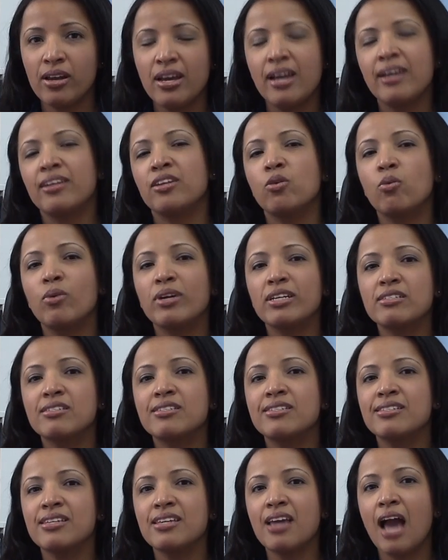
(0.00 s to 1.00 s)
And you want to
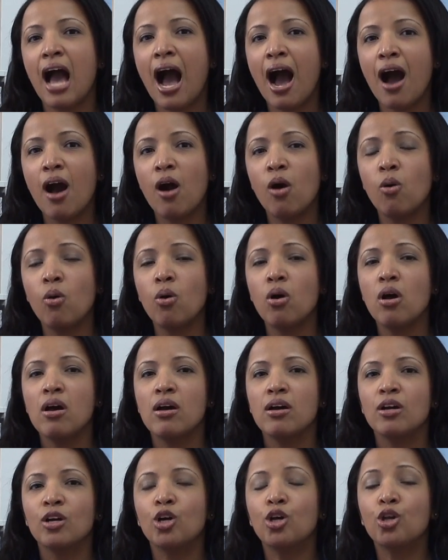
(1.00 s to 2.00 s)
see how
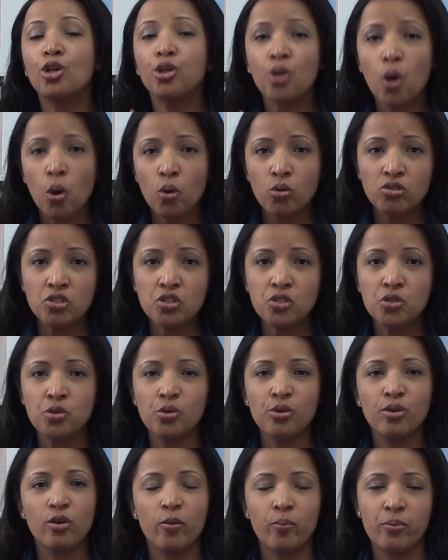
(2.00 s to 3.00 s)
close
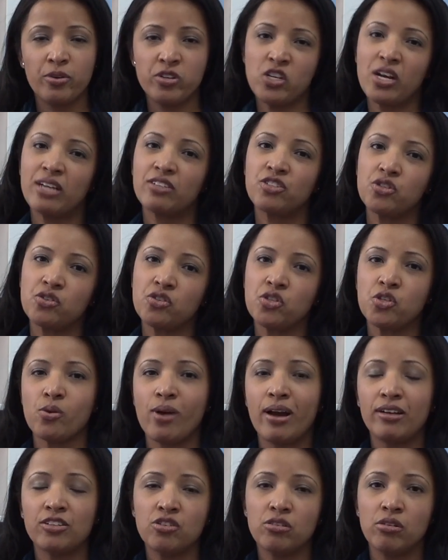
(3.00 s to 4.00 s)
to your projections you
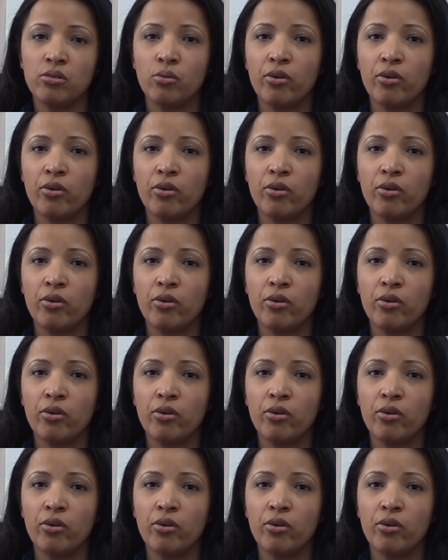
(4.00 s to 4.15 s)
actually